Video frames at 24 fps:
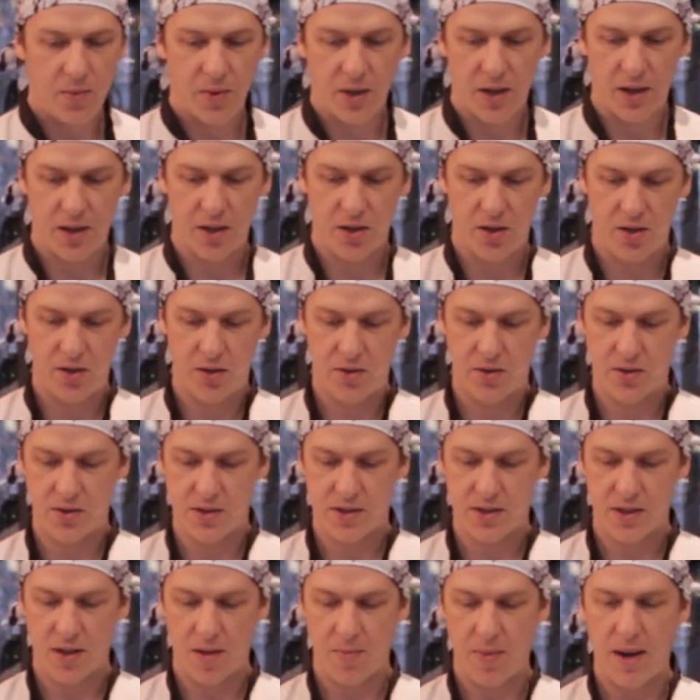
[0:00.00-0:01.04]
we're going to
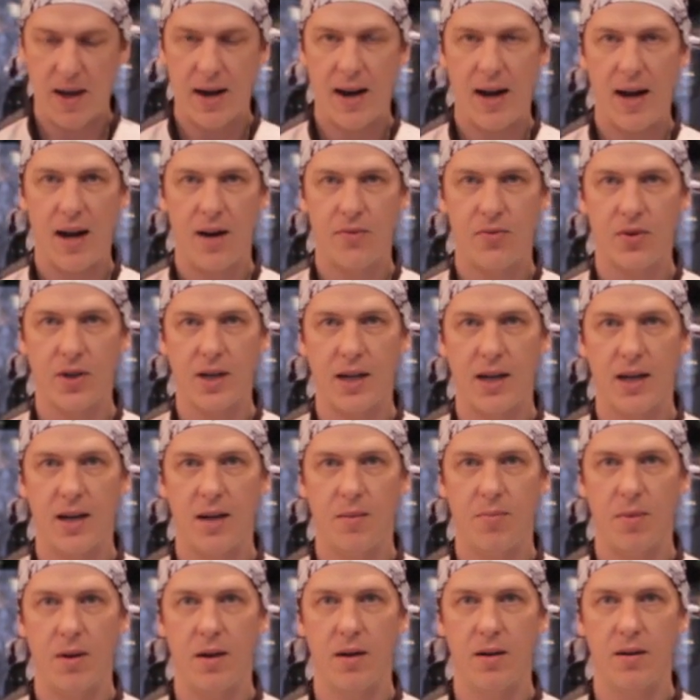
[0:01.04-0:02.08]
use about half a
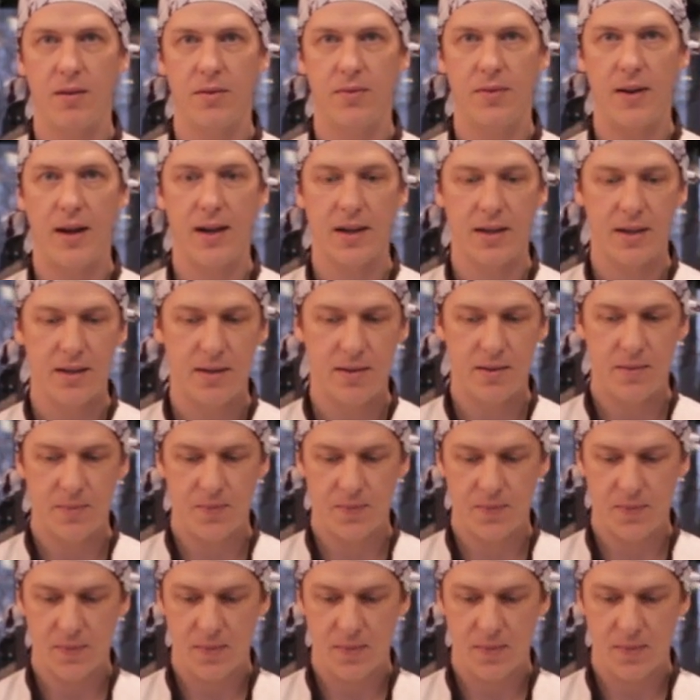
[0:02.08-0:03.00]
cup of onion,